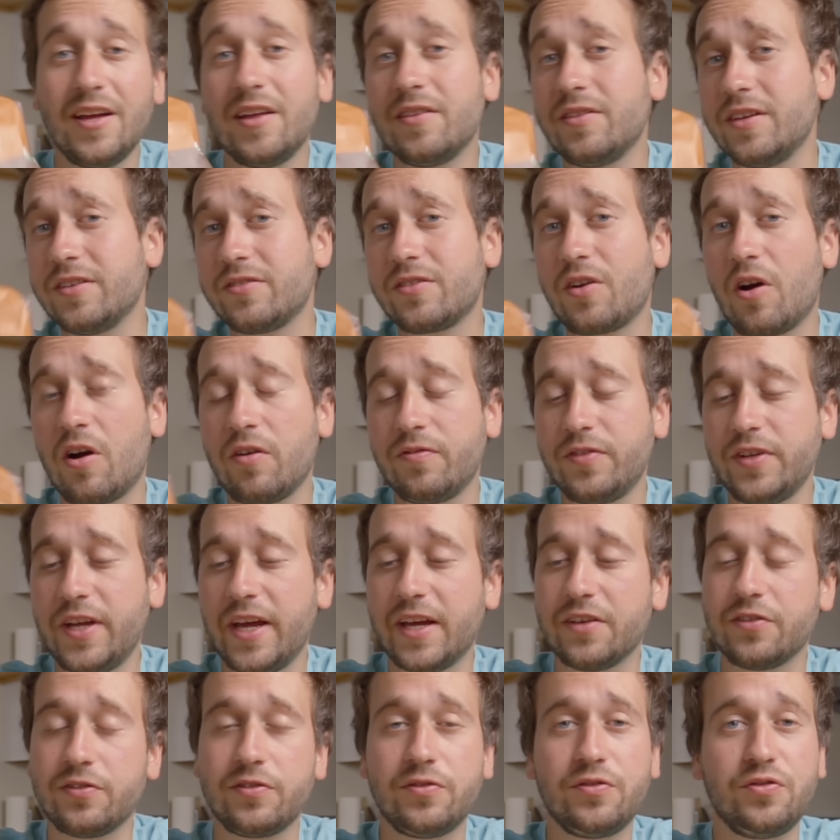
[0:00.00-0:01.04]
This coffee
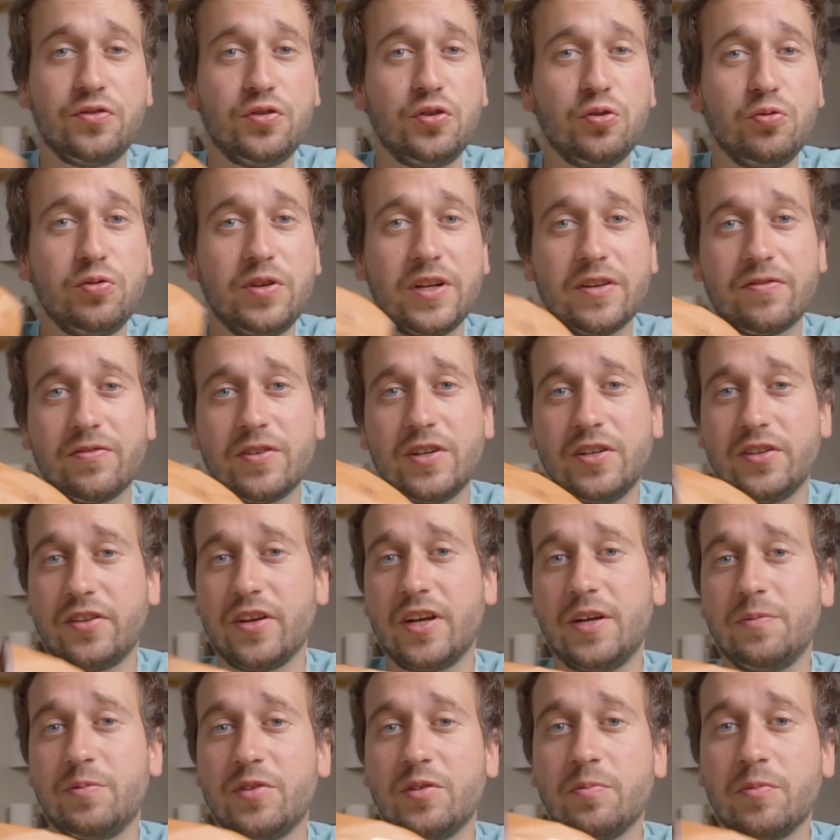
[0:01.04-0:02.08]
has two different
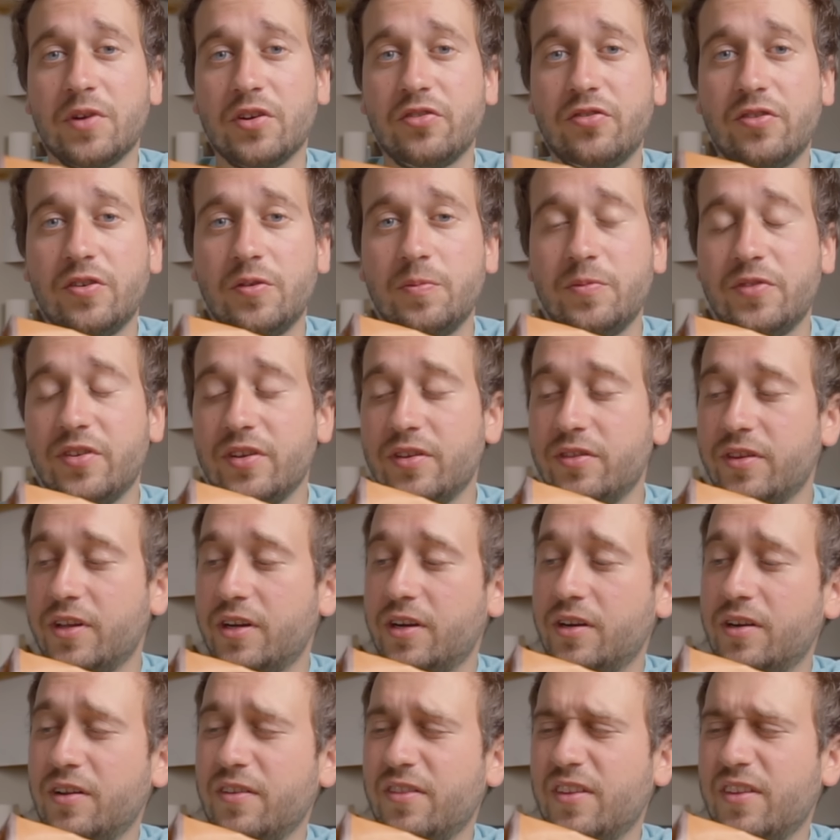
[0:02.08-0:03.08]
types of mushrooms in there.